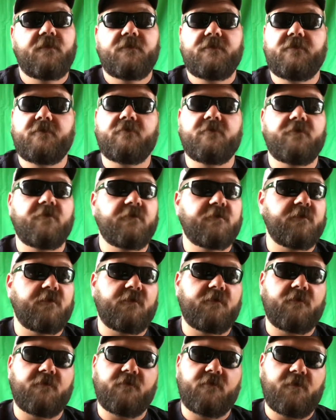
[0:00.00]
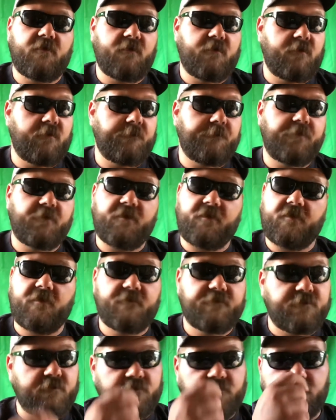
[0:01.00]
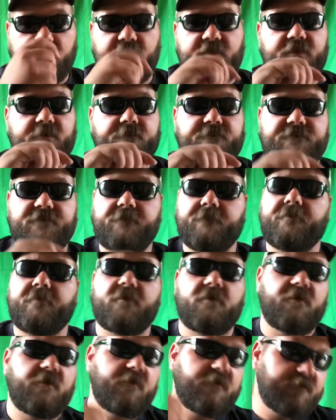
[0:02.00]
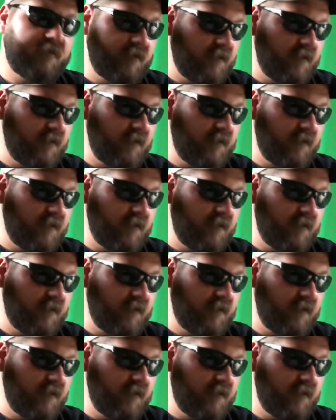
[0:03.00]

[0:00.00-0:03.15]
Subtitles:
You can put a hook through their lips. You can put a hook through their